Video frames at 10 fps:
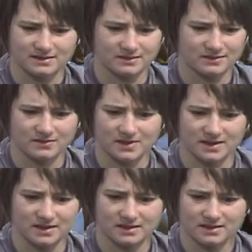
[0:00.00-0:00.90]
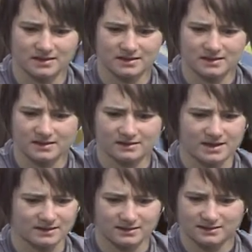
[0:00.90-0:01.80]
and so many
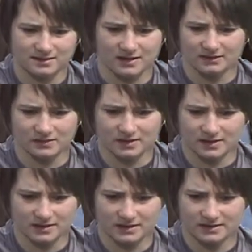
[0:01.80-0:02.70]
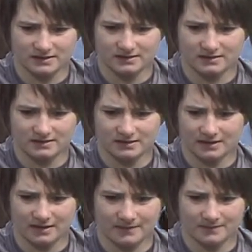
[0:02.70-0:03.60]
lessons that I've learned.
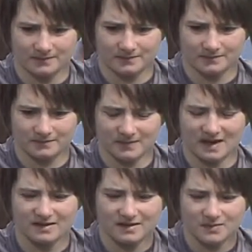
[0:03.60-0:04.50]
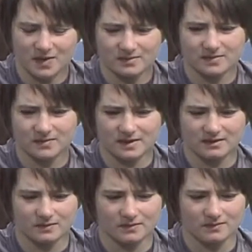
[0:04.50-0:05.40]
I think probably
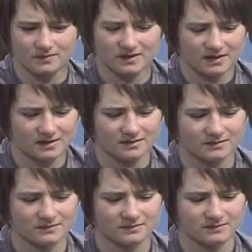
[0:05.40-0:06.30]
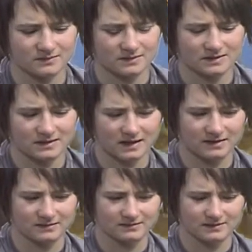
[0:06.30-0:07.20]
the thing kind
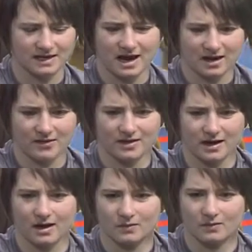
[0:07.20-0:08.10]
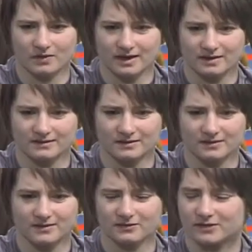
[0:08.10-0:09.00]
of the area I won't forget is
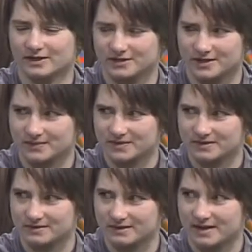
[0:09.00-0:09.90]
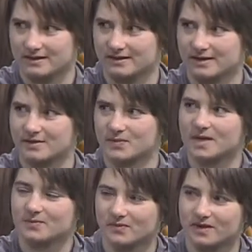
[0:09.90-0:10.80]
the friendships and the
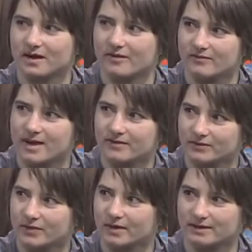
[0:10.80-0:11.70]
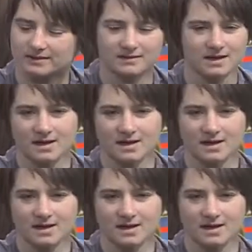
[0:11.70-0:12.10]
people that I've met through it. Because,